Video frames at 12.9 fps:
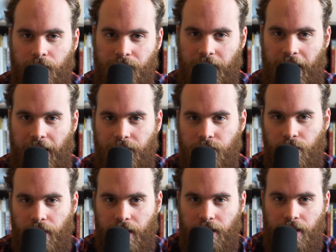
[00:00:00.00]
tax
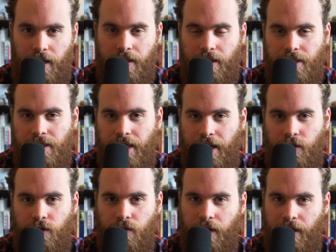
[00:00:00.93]
rate, the
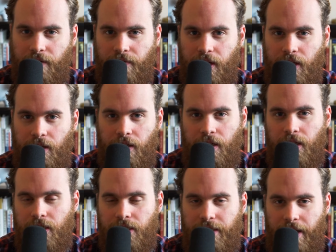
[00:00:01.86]
state you live in,
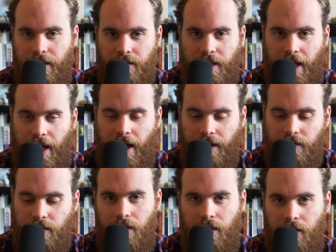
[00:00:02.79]
sales
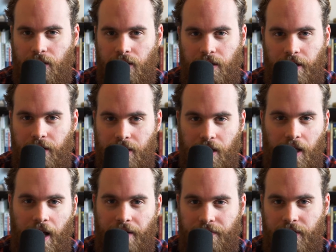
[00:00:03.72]
tax. There's a
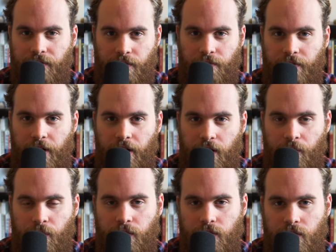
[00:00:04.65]
lot of different
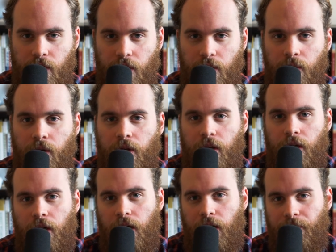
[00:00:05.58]
variables. So
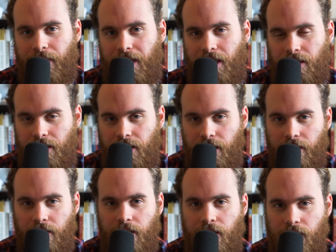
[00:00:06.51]

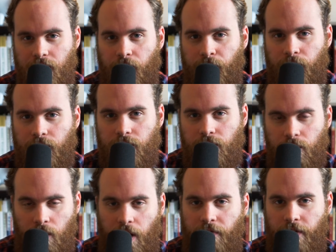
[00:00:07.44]
consider these numbers
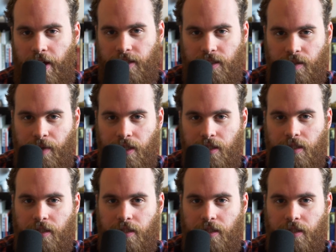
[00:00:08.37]
rough estimates.